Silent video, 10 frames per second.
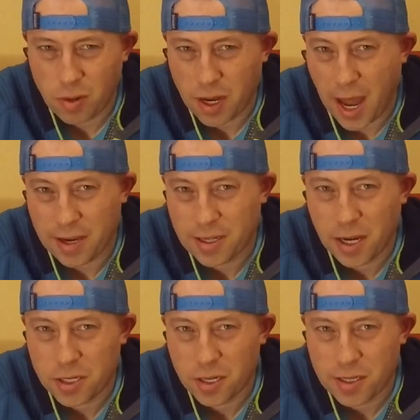gas
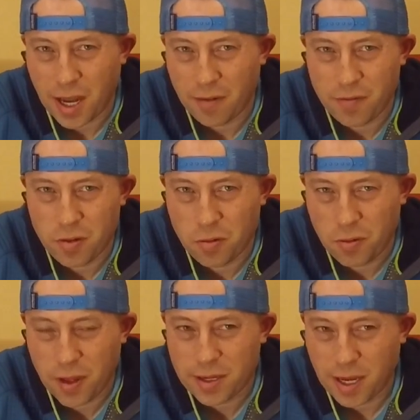station. It's got a few
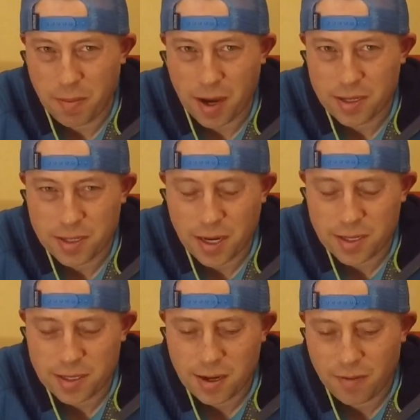things like pesticides and
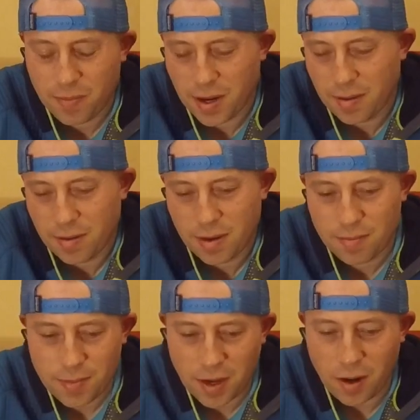stuff, but
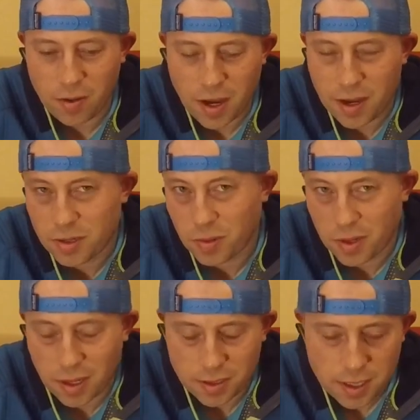you know, it is what
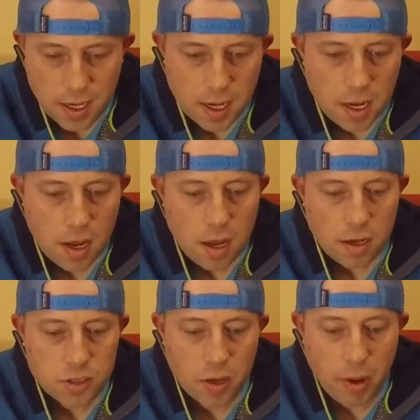it is.
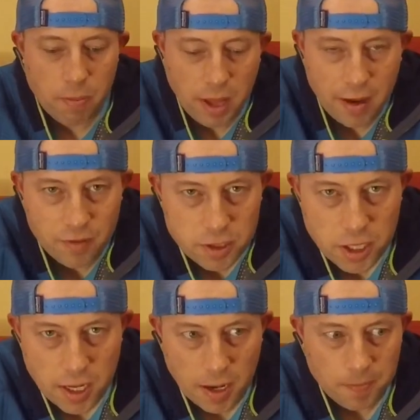So anyway, Bland,
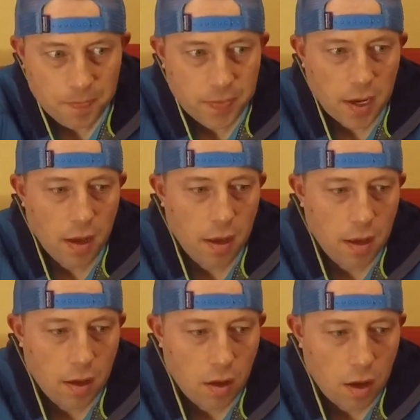Virginia.
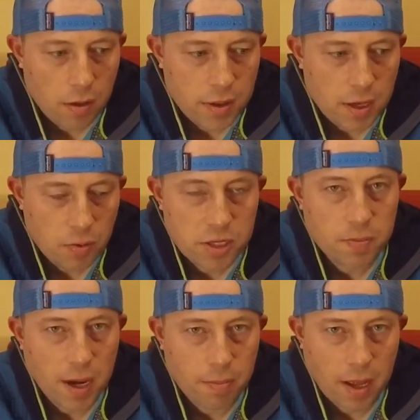The
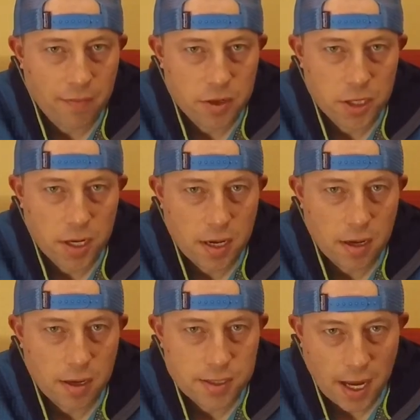resupply at Bland, Virginia
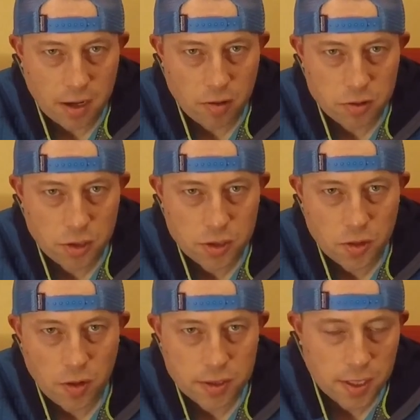is not a grocery
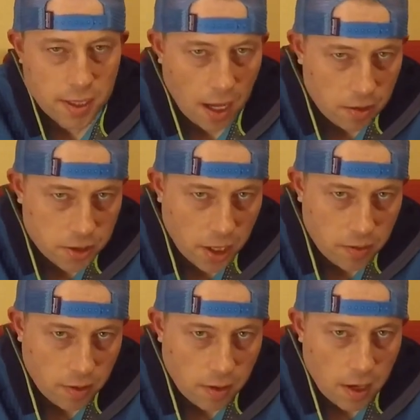store. It's a Dollar
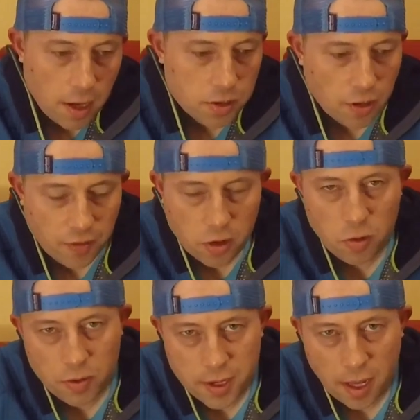General. So if you're cool
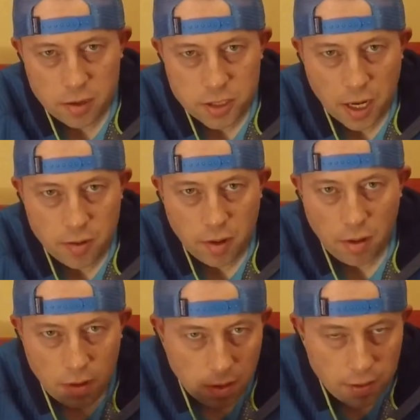with the Dollar
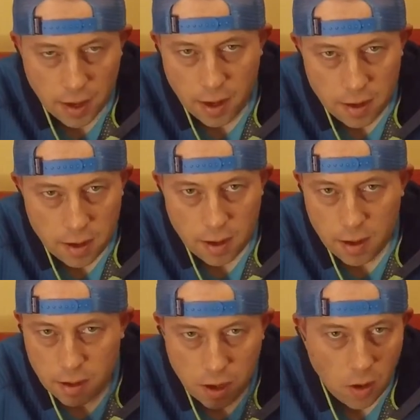General, then
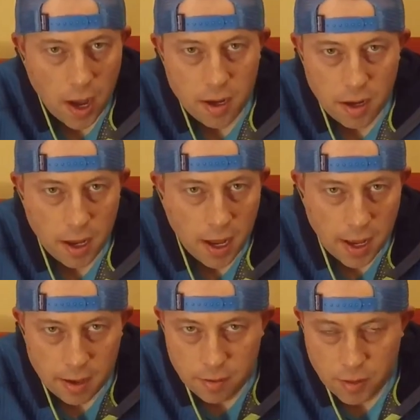go ahead
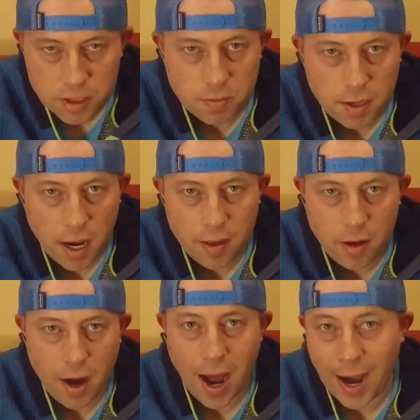and resupply
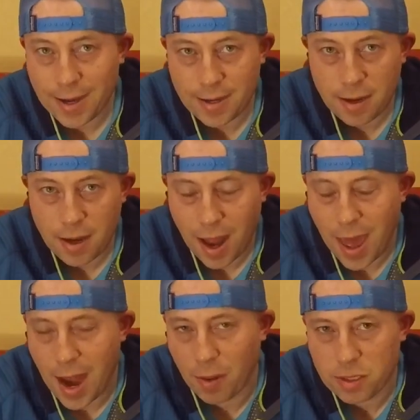there. I did,
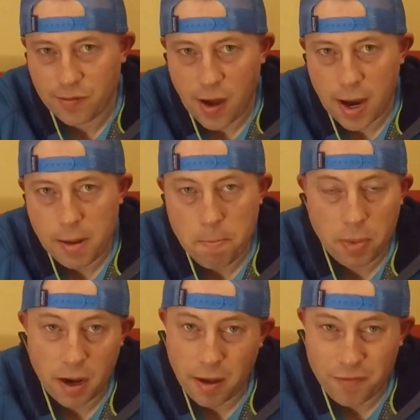and I was fine.
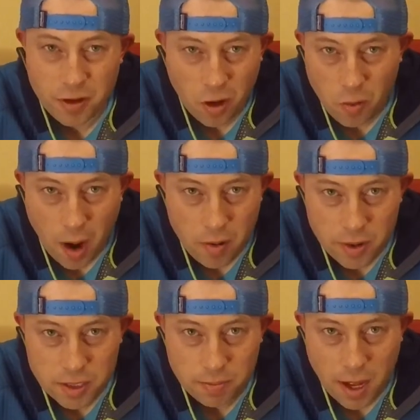But if you don't want to
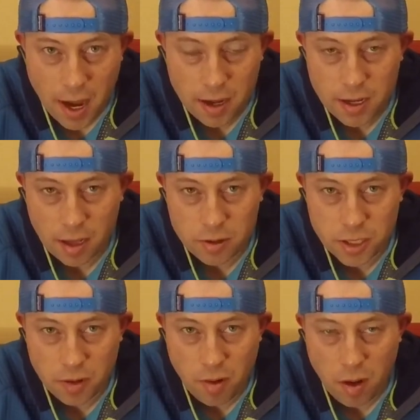resupply at a Dollar
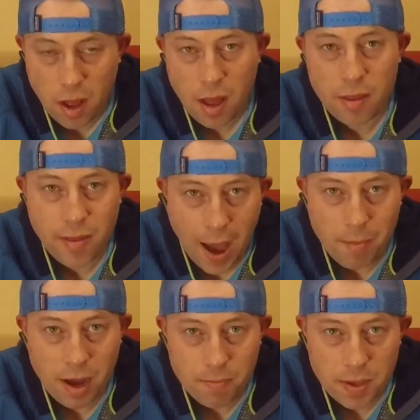General, that
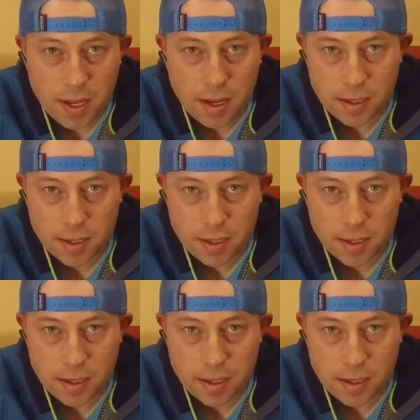might be a